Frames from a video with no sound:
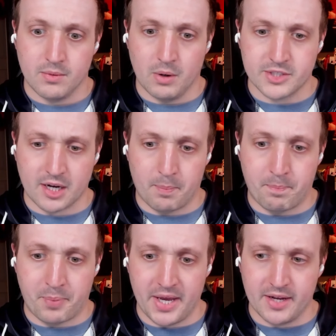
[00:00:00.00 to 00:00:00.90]
Whoa, it's like a
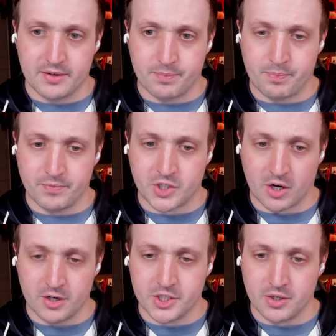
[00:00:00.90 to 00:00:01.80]
big
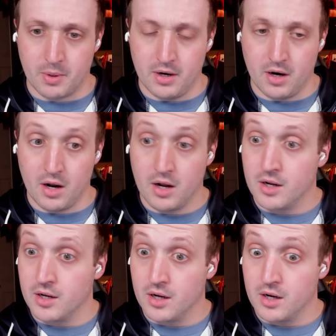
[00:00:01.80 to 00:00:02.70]
church. What?
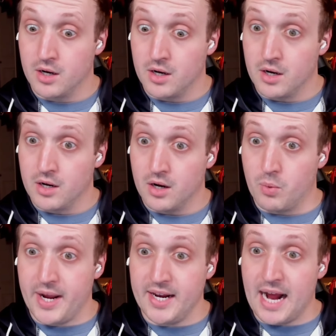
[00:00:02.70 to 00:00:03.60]

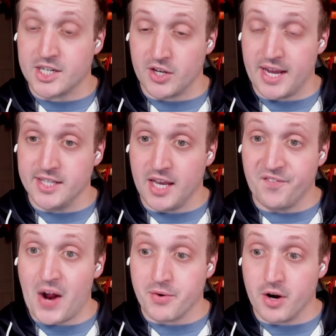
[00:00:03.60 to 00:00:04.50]
Wait, it actually is. He
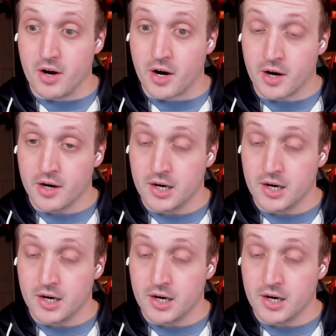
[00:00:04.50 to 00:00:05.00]
found her.